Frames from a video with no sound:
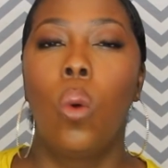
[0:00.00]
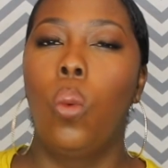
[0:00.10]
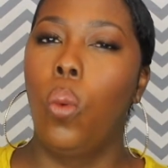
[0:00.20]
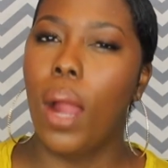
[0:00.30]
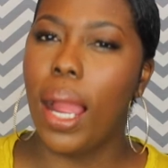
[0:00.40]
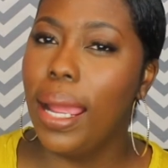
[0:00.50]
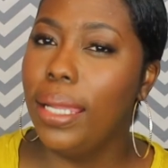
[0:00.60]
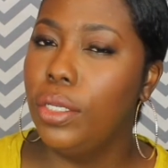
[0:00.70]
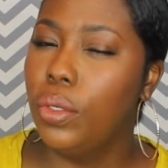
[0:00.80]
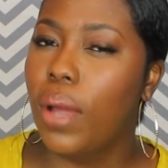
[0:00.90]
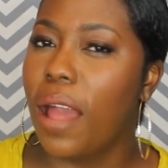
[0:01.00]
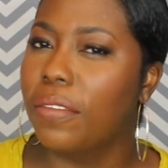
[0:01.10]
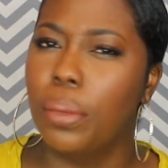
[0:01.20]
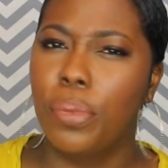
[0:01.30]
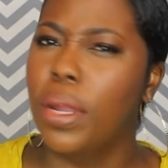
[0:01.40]
Why do you
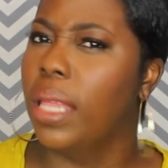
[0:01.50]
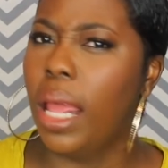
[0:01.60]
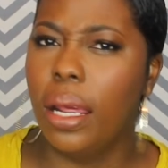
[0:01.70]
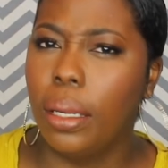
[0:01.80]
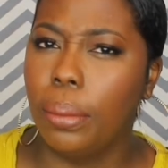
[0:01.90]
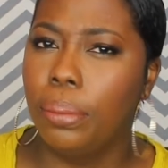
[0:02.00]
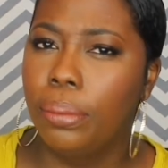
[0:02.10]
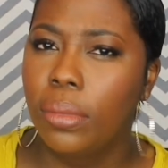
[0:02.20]
have to bring that up?